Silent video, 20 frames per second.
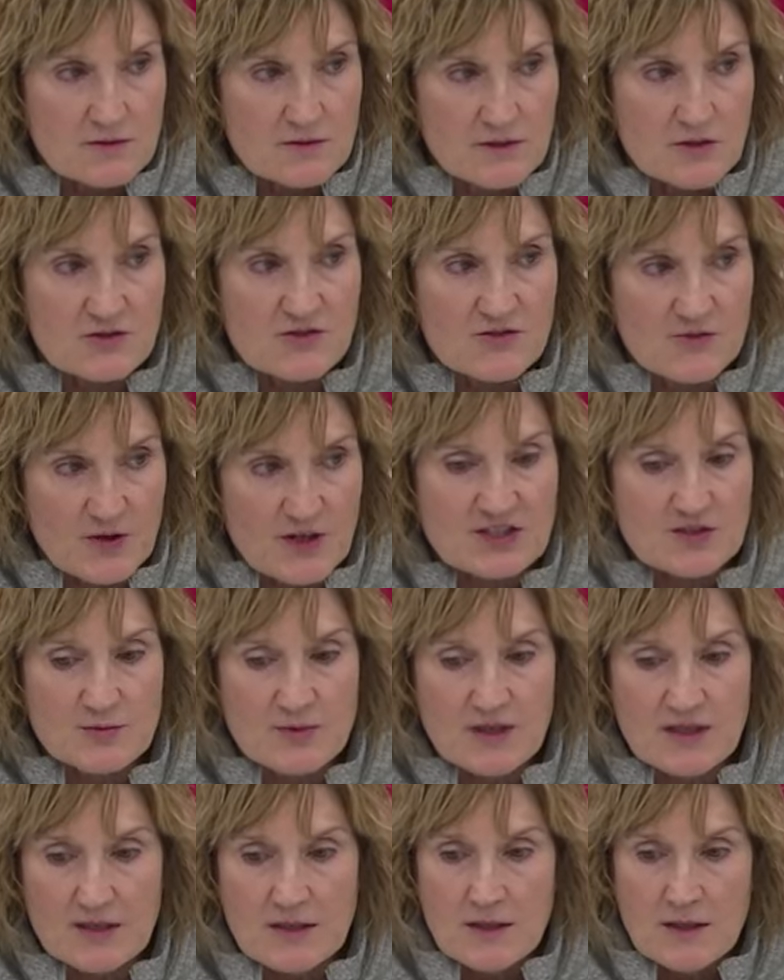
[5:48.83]
Those
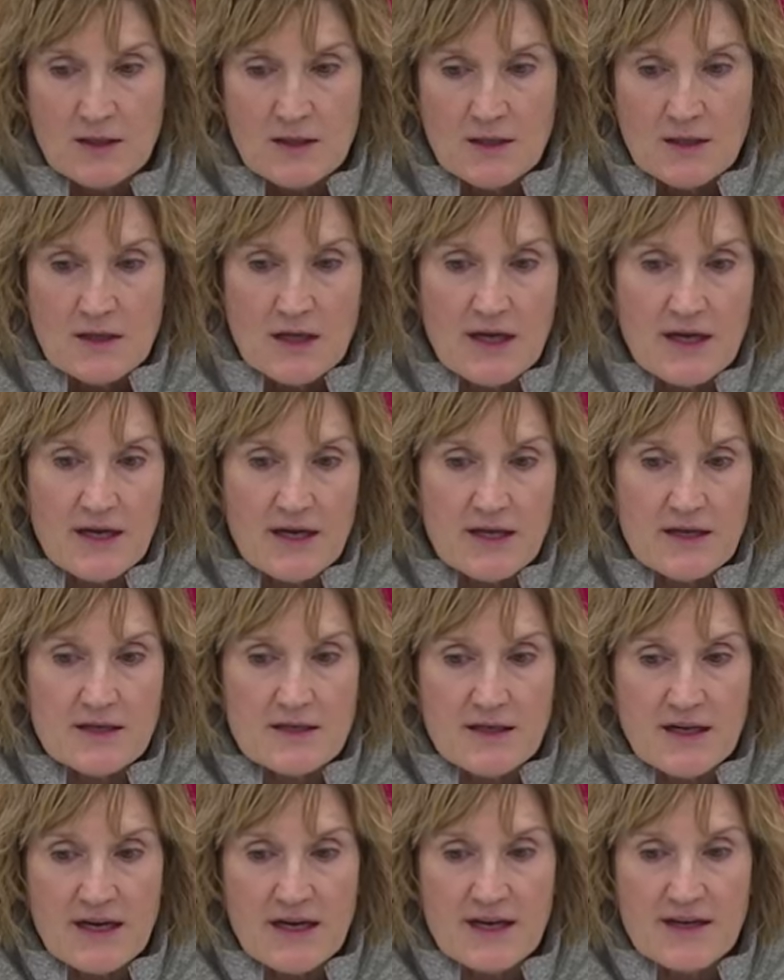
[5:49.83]
freshmen,
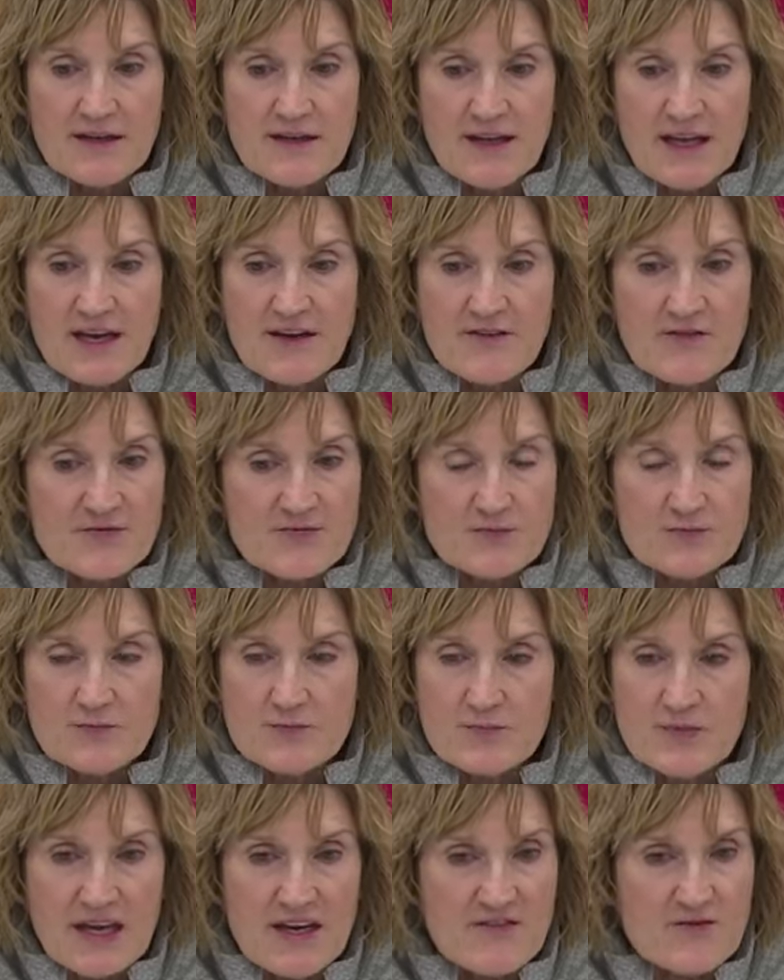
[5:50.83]
and and they've
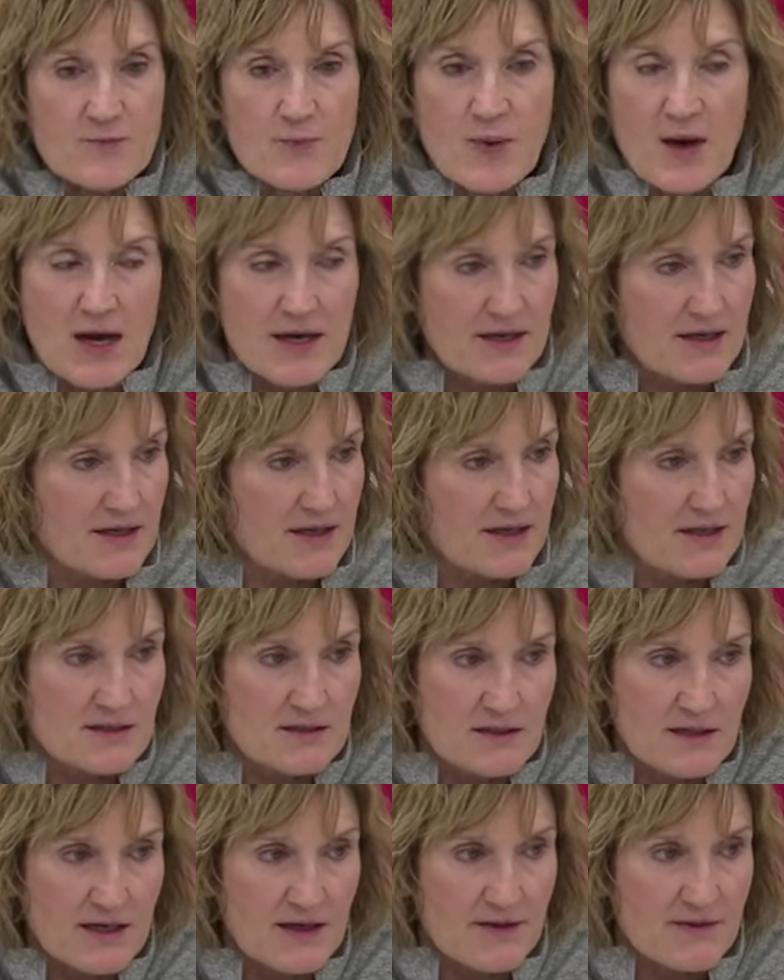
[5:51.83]
they've bought
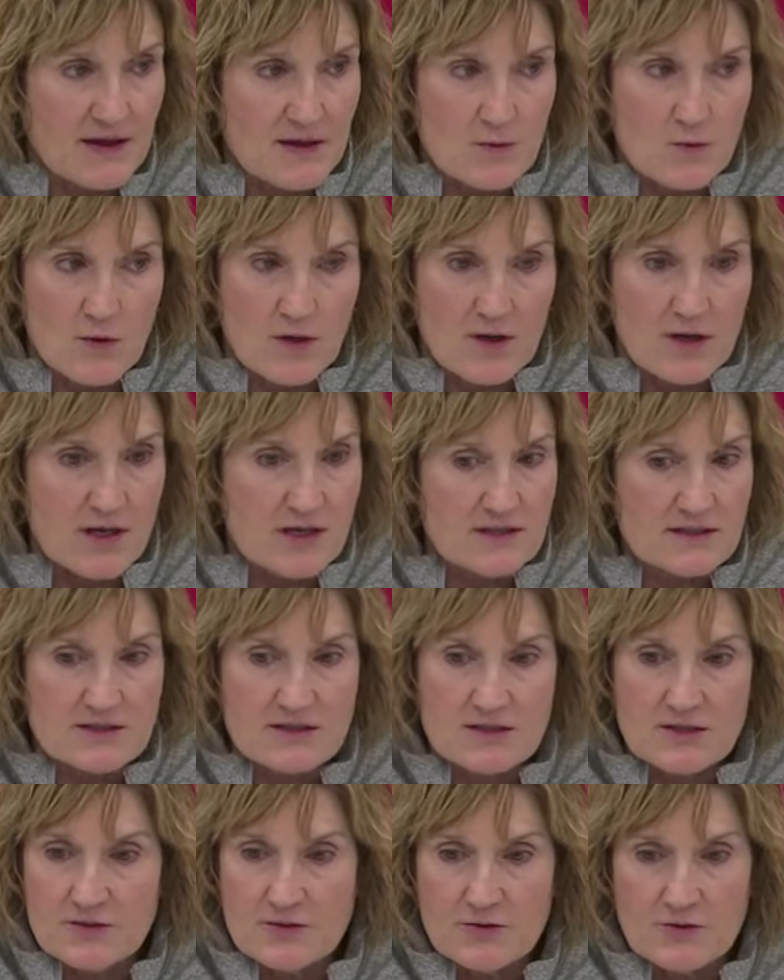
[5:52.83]
in and they want
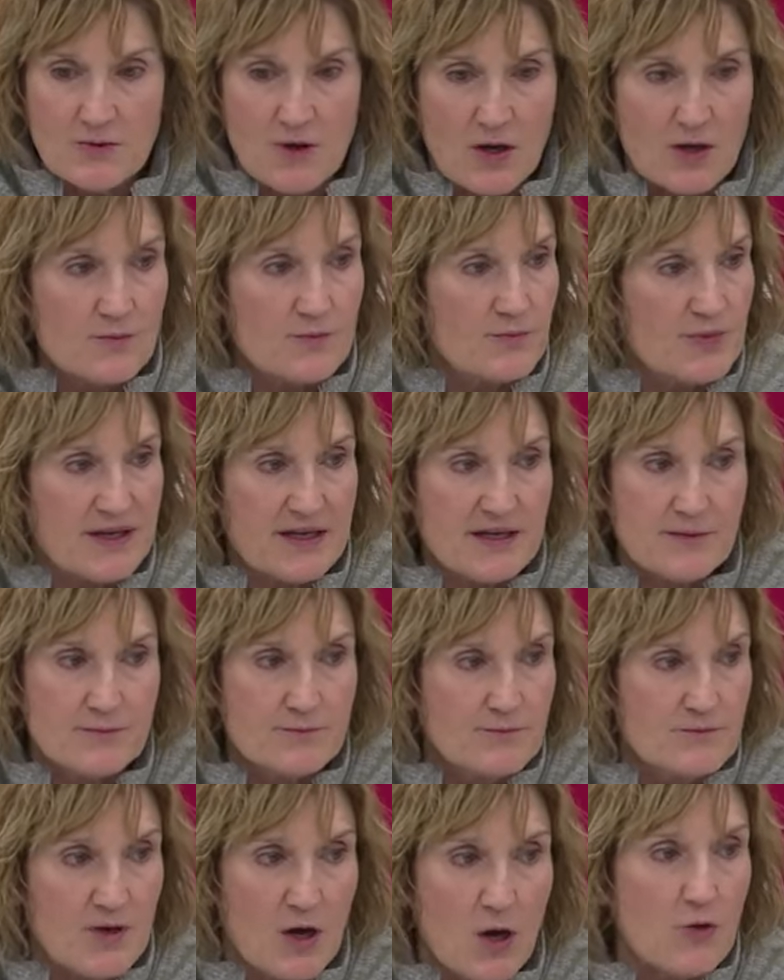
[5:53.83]
to be
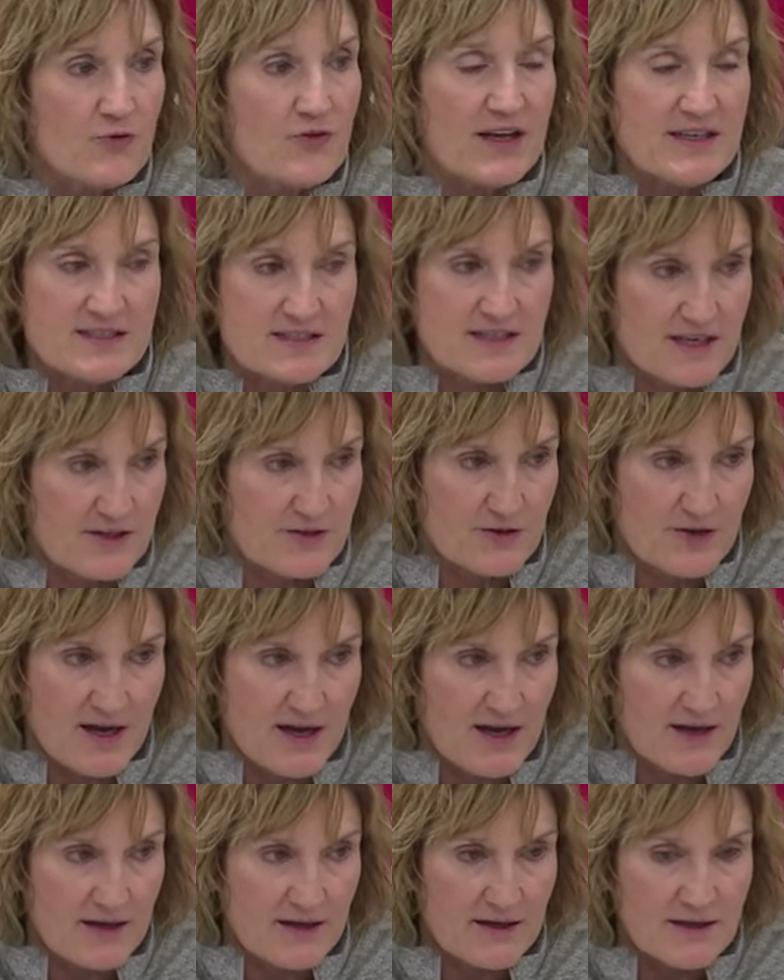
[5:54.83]
hold that standard
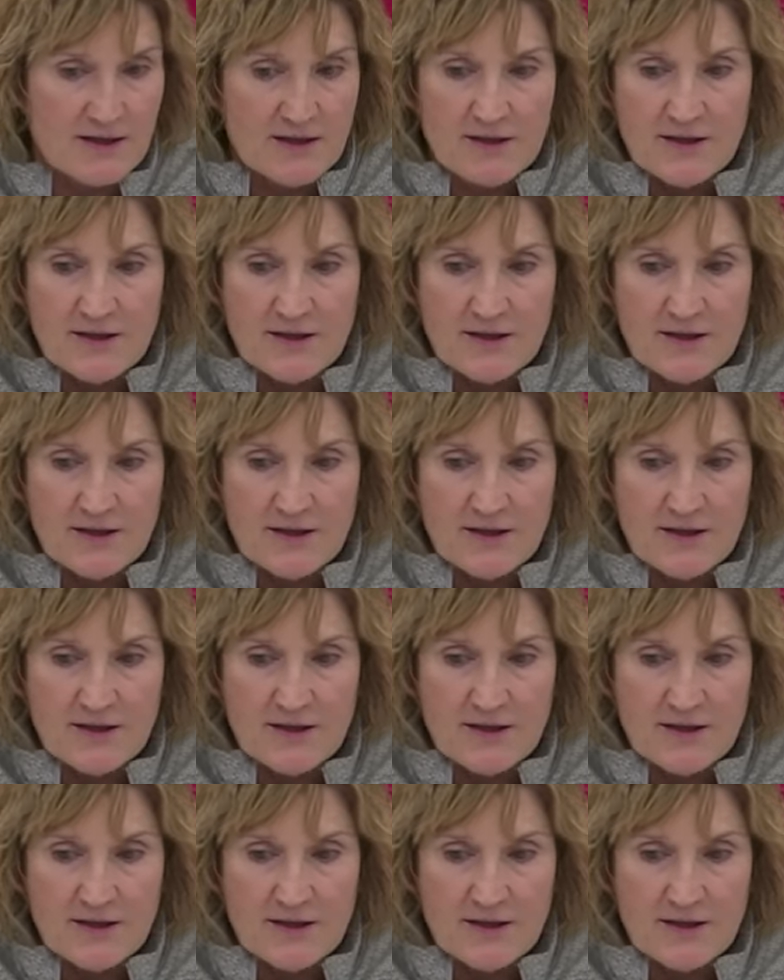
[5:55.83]
high.